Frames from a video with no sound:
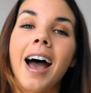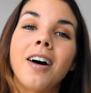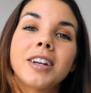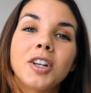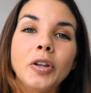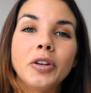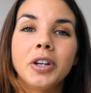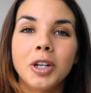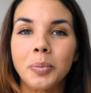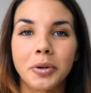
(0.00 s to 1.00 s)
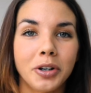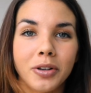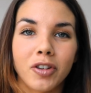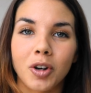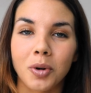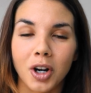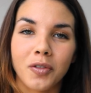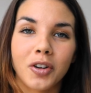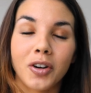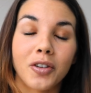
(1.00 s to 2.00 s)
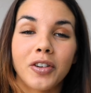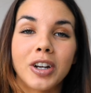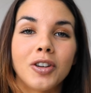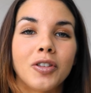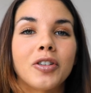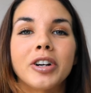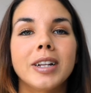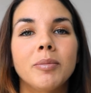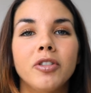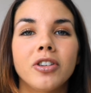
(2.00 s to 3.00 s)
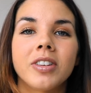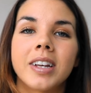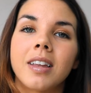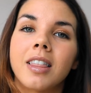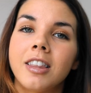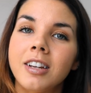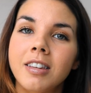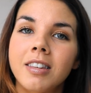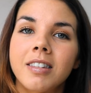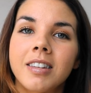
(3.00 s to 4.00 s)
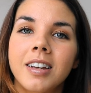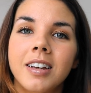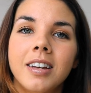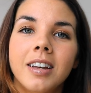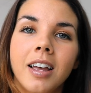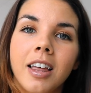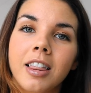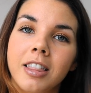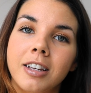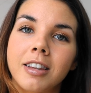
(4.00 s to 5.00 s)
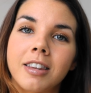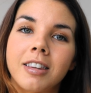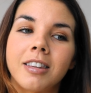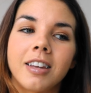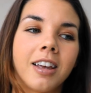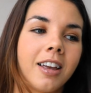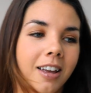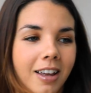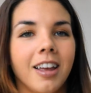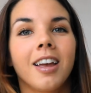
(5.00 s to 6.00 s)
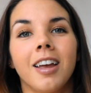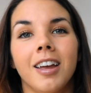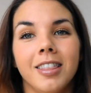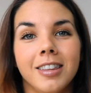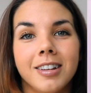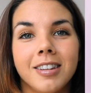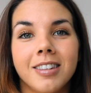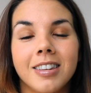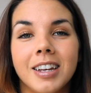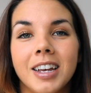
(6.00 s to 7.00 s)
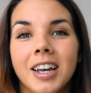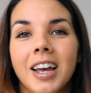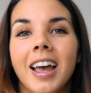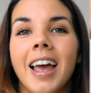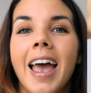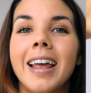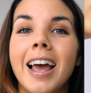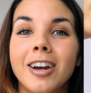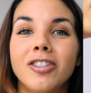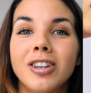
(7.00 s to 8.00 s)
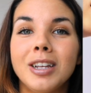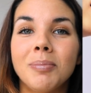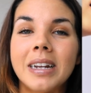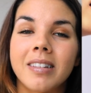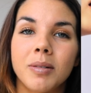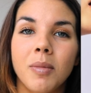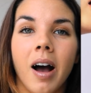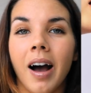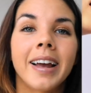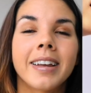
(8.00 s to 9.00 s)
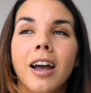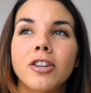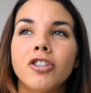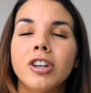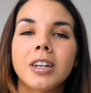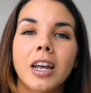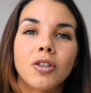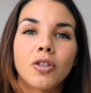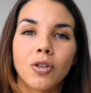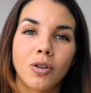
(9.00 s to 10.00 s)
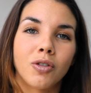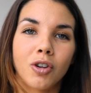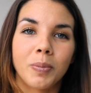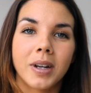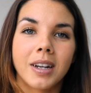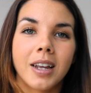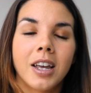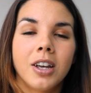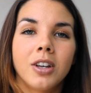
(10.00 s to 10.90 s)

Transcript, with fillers: How can you improve your product photography to create images like this, this, and this, and actually make them eye catching and scroll stopping?